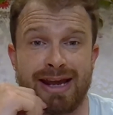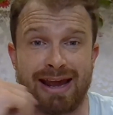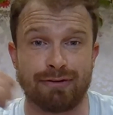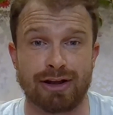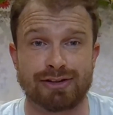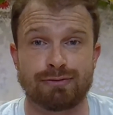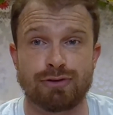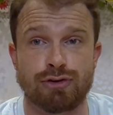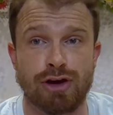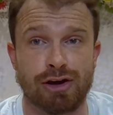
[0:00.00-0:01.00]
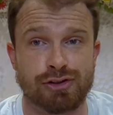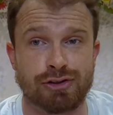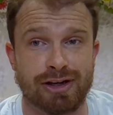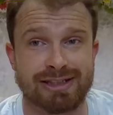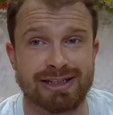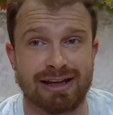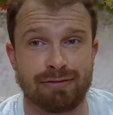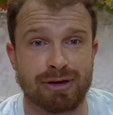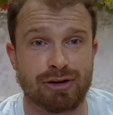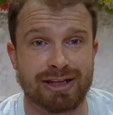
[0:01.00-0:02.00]
If the likes of Newcastle United
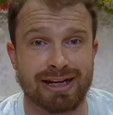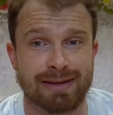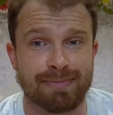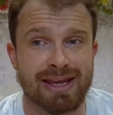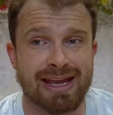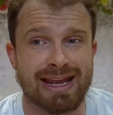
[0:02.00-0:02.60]
have been looking at him,